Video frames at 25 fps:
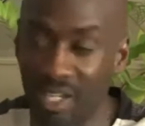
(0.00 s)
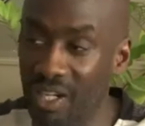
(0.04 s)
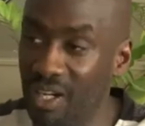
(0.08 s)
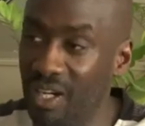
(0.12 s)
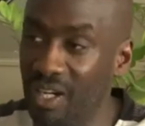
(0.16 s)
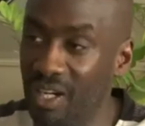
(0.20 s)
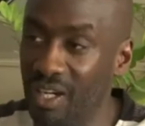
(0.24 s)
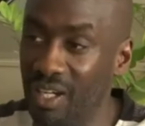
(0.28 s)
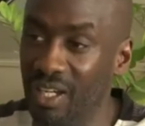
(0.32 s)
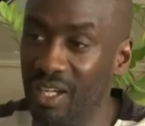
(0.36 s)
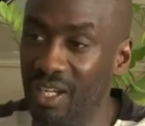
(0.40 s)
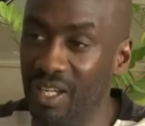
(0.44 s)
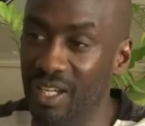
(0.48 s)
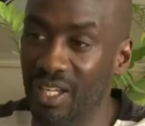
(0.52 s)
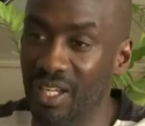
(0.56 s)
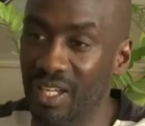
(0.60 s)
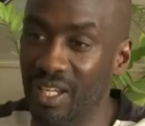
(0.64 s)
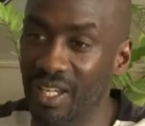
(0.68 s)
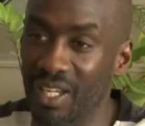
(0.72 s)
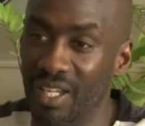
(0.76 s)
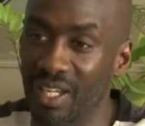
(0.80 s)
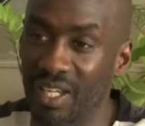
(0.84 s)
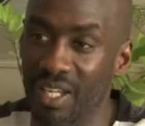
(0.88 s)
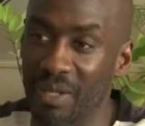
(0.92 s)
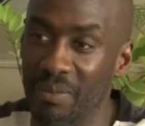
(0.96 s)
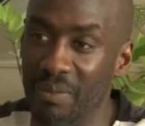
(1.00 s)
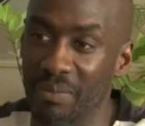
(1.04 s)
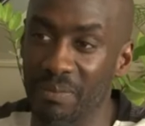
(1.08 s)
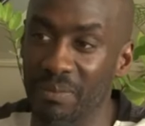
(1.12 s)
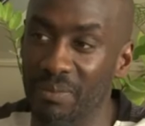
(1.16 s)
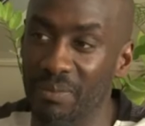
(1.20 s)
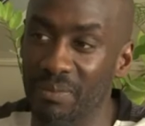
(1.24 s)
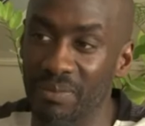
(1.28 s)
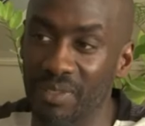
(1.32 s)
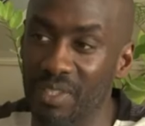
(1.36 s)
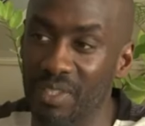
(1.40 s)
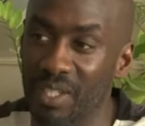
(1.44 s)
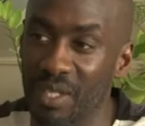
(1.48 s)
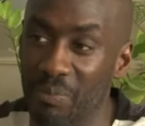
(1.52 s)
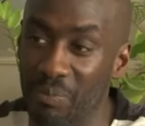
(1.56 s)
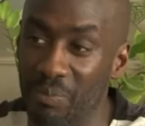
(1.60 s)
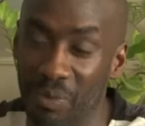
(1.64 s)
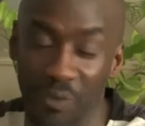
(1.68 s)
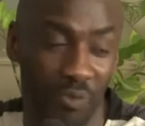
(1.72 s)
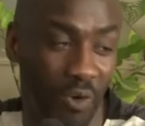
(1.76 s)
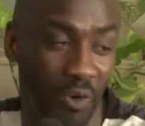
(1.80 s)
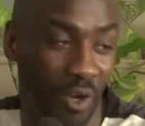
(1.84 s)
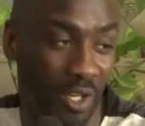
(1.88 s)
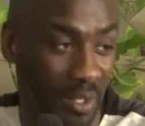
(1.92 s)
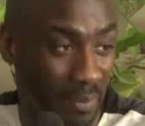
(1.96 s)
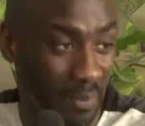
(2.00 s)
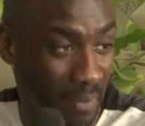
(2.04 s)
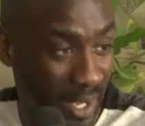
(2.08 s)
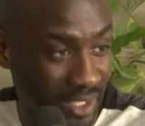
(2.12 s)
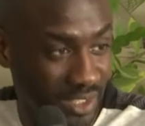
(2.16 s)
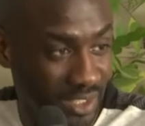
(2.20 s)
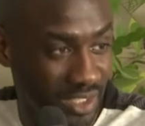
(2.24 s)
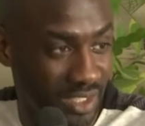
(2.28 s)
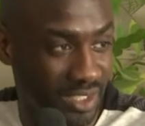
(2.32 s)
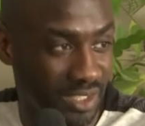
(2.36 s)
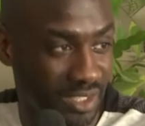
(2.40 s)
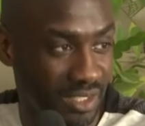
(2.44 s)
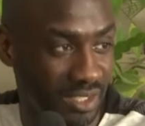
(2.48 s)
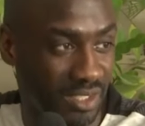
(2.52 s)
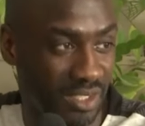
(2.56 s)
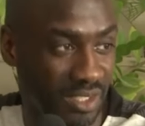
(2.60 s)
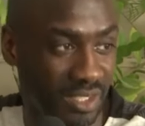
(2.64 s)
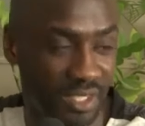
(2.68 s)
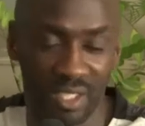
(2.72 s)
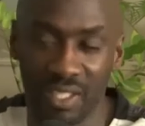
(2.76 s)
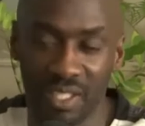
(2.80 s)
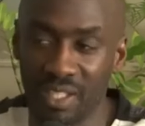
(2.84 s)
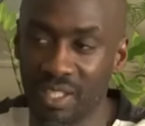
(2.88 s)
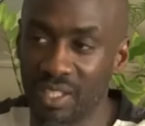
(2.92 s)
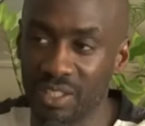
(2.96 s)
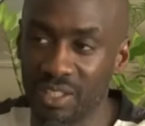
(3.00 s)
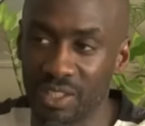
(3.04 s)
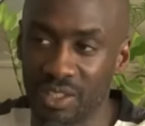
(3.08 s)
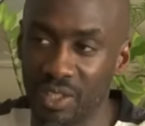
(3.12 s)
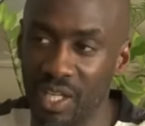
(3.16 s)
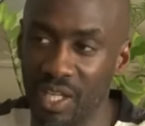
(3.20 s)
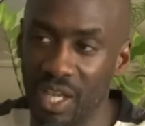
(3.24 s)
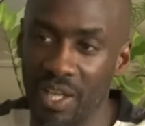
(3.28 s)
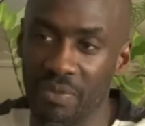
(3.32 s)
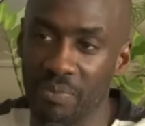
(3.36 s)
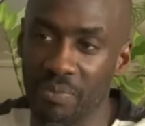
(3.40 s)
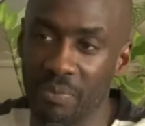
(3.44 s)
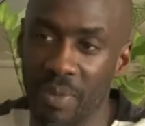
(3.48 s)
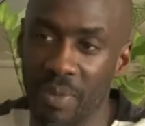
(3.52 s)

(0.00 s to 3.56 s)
or um, before the match and